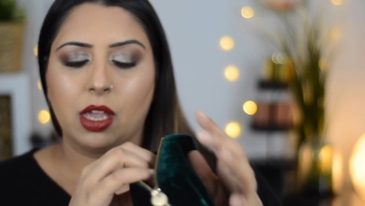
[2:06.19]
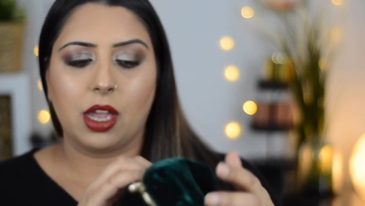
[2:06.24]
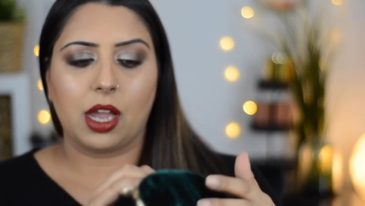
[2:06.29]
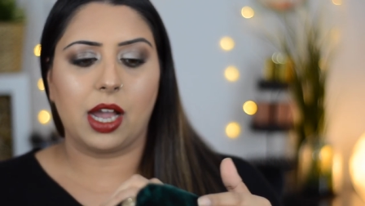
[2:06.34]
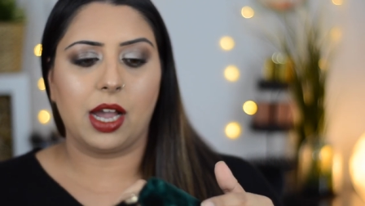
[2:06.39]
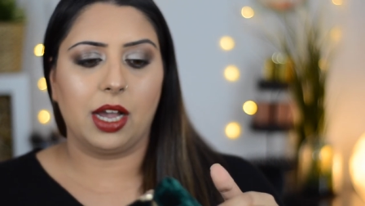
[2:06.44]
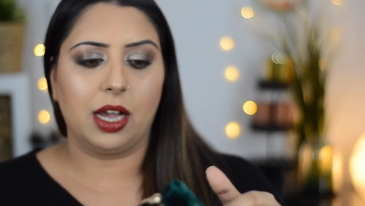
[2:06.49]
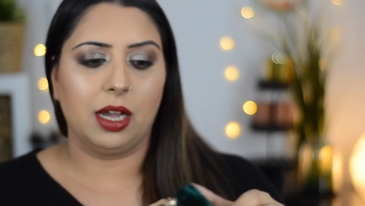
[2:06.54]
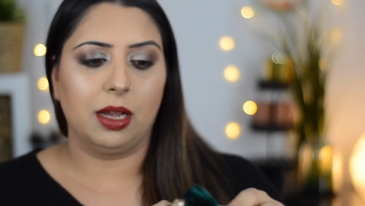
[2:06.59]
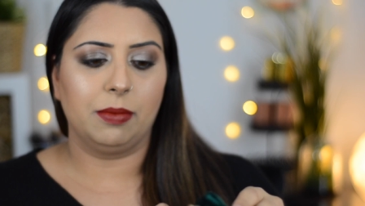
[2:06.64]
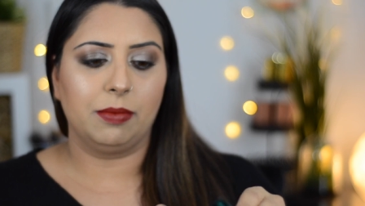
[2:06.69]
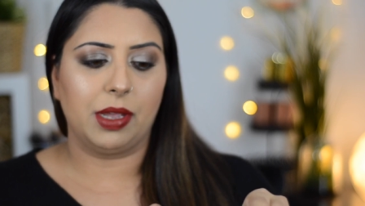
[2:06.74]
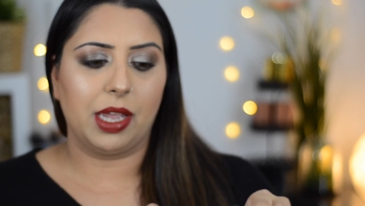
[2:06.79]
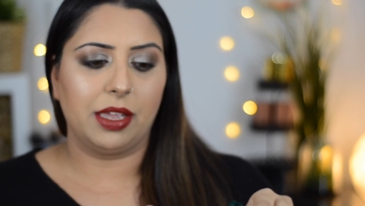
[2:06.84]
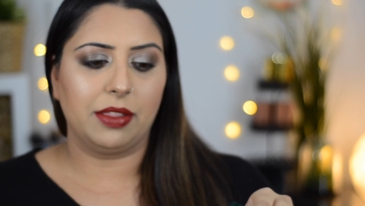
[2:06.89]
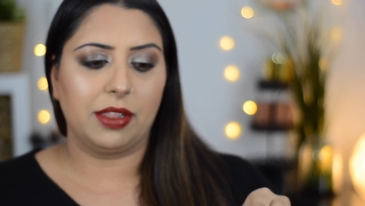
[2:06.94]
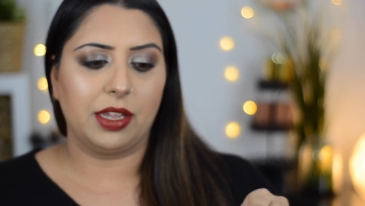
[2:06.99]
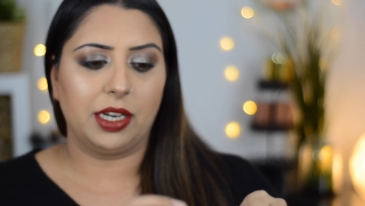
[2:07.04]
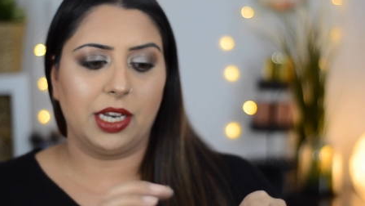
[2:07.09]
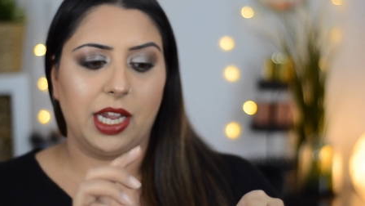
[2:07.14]
And
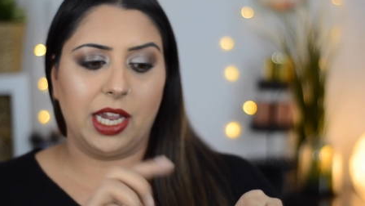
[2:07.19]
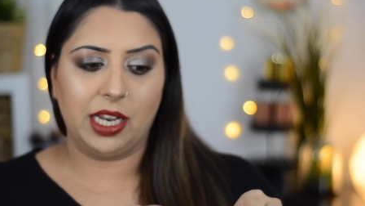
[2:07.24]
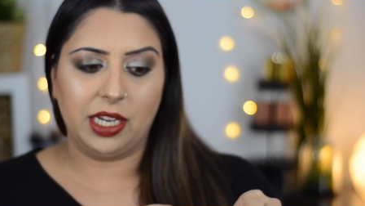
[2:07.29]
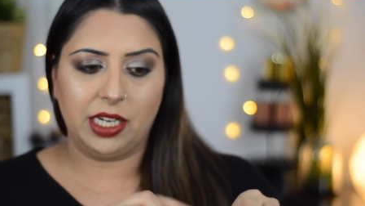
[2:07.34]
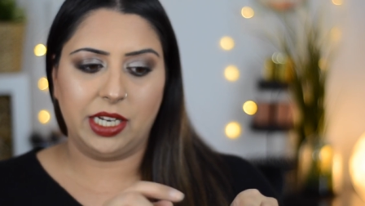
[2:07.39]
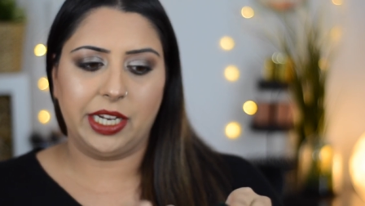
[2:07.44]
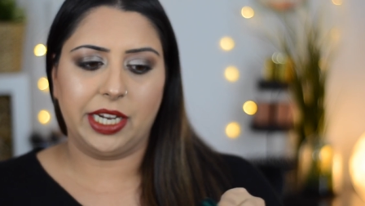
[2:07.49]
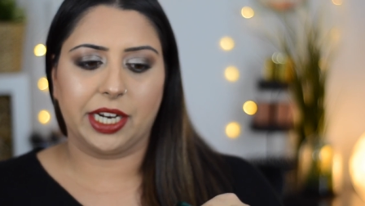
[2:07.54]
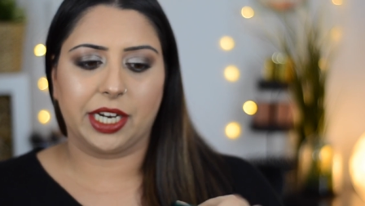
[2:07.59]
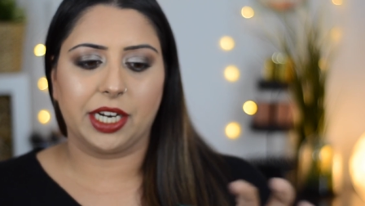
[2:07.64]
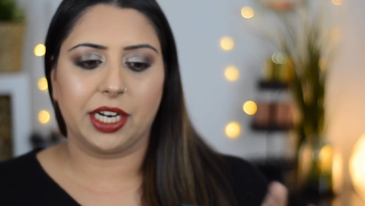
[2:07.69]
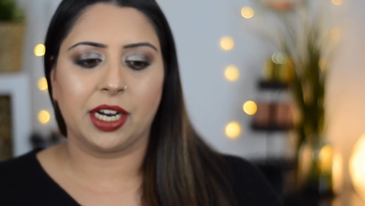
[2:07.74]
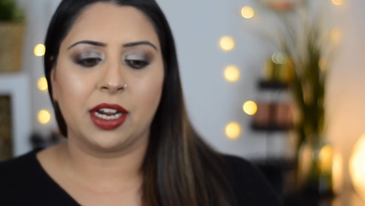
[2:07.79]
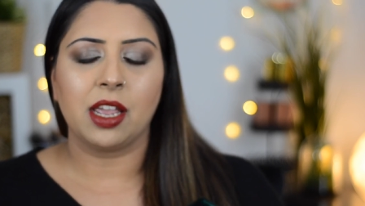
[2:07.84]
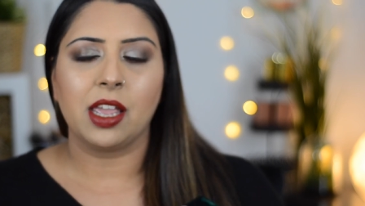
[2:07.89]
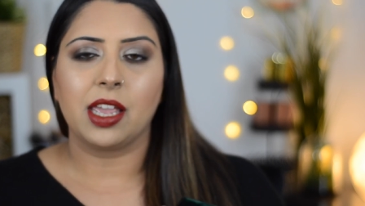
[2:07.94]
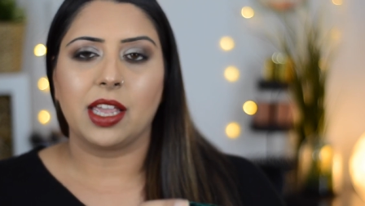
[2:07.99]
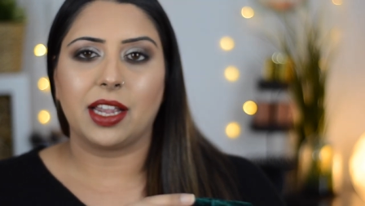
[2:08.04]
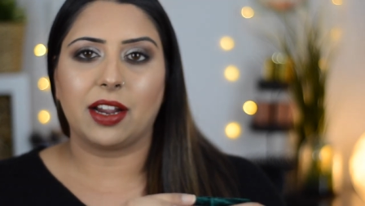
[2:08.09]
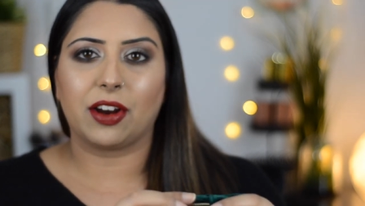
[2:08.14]
then in here
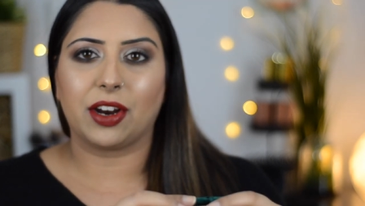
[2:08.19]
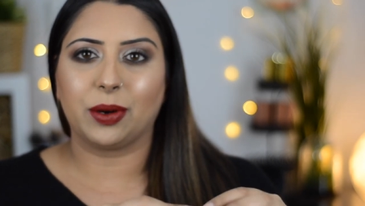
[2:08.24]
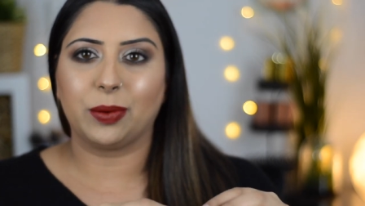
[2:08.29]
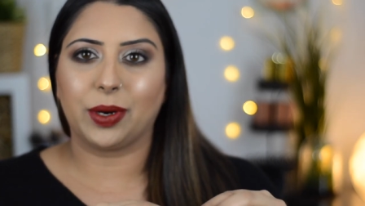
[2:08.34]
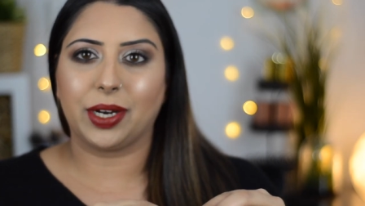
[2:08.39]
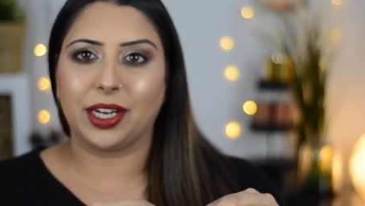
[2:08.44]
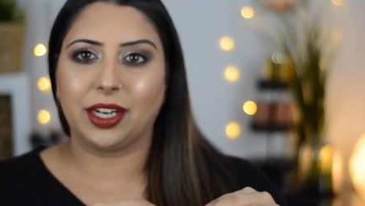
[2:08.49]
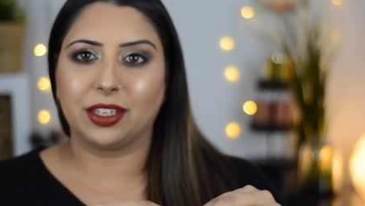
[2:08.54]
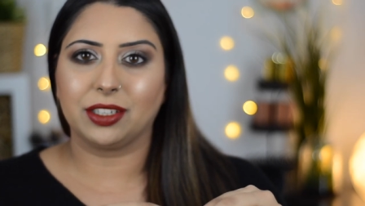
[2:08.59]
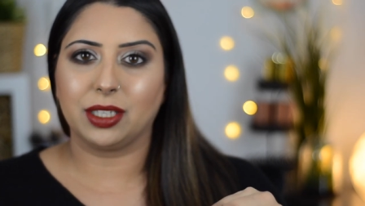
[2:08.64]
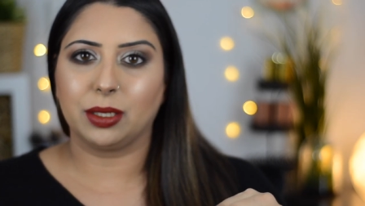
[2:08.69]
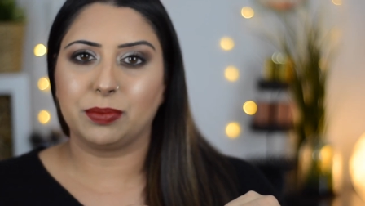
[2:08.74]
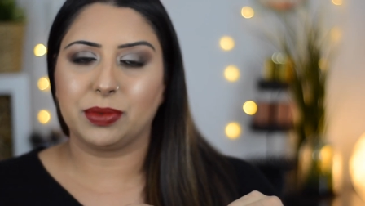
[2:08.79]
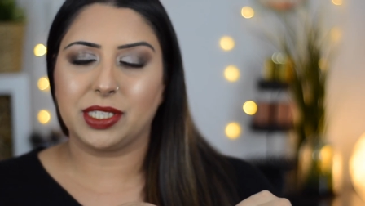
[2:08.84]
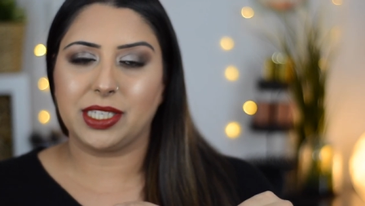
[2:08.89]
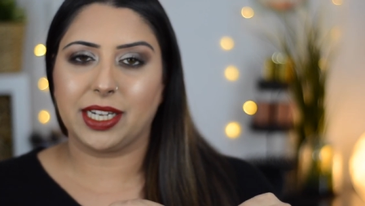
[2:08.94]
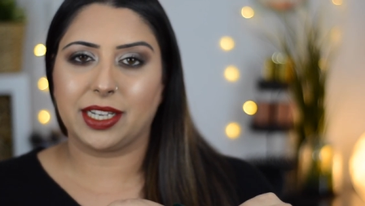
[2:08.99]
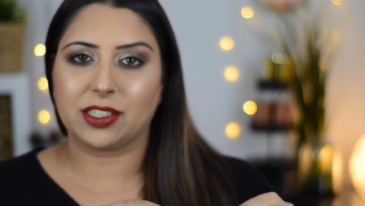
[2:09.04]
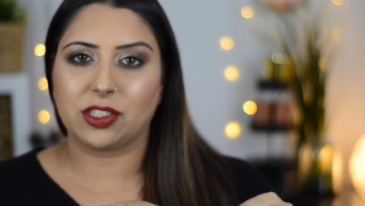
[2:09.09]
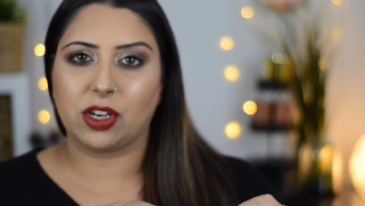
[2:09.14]
are where your
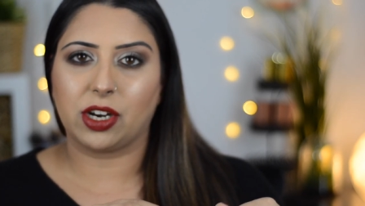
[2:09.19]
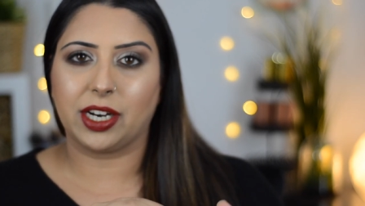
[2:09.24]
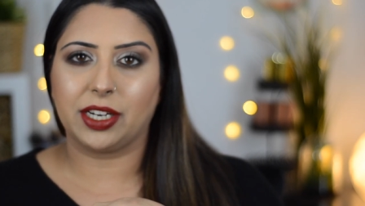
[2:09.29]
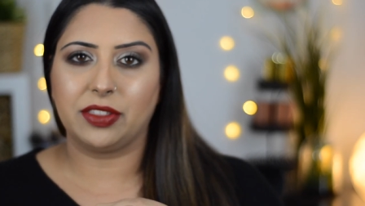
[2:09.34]
lipsticks are,